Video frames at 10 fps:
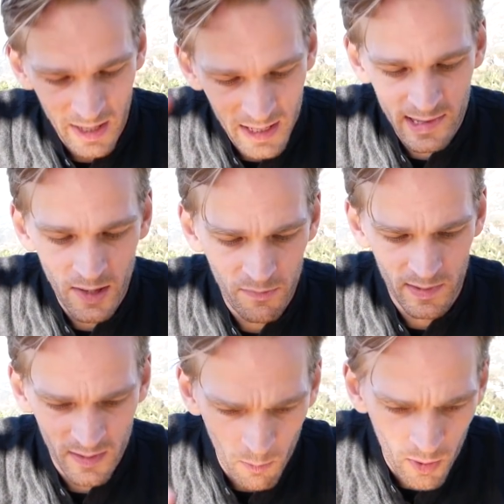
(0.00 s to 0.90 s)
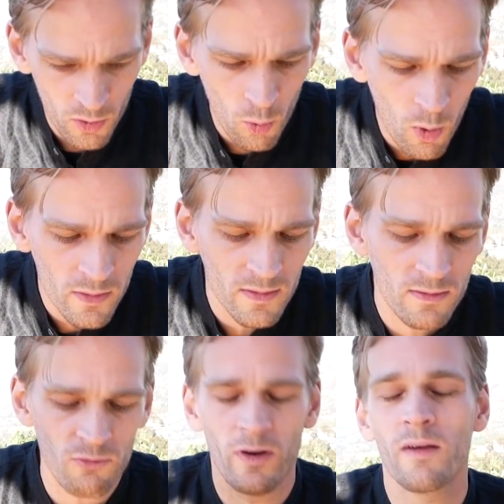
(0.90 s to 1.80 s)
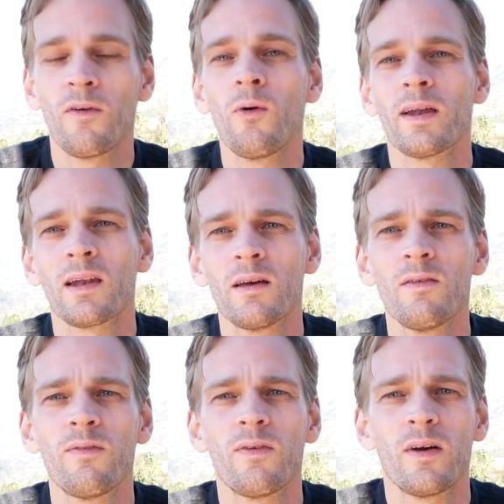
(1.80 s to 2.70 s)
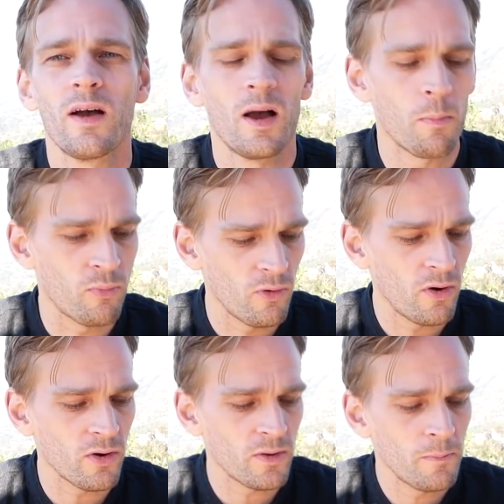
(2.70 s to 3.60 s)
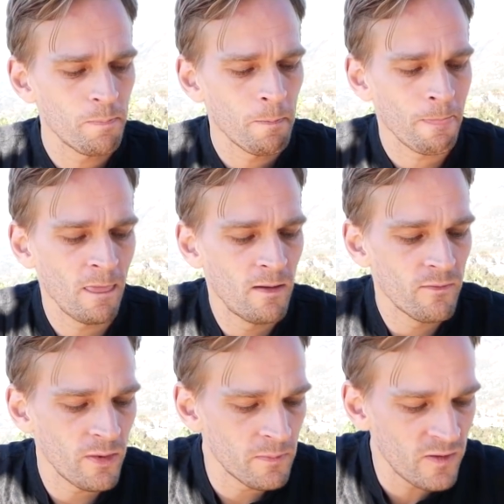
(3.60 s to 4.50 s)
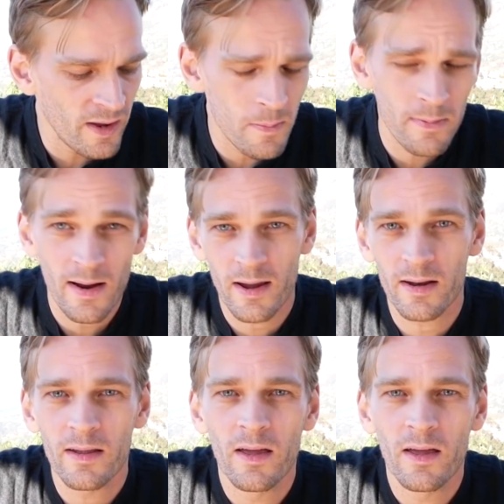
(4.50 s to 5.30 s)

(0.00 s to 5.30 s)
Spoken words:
any tips for someone who wants to travel and live abroad? From J Brackett.